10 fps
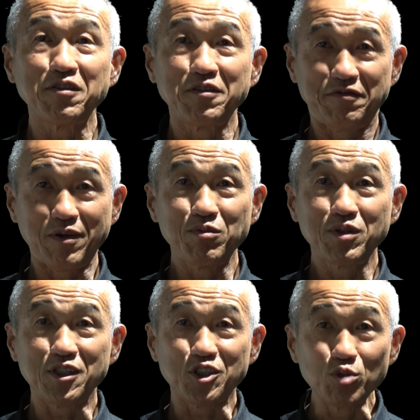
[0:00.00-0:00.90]
from
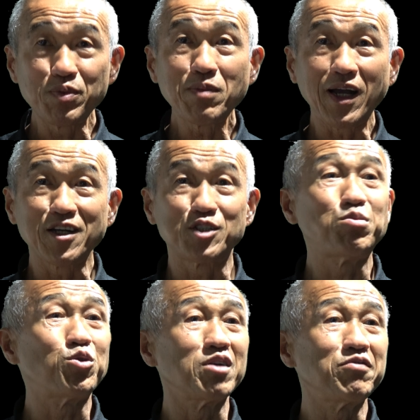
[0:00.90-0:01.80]
the supermarket's
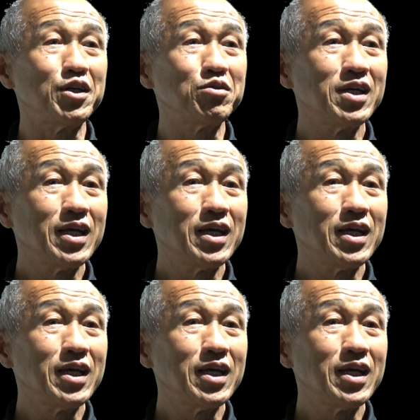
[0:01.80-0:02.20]
point of view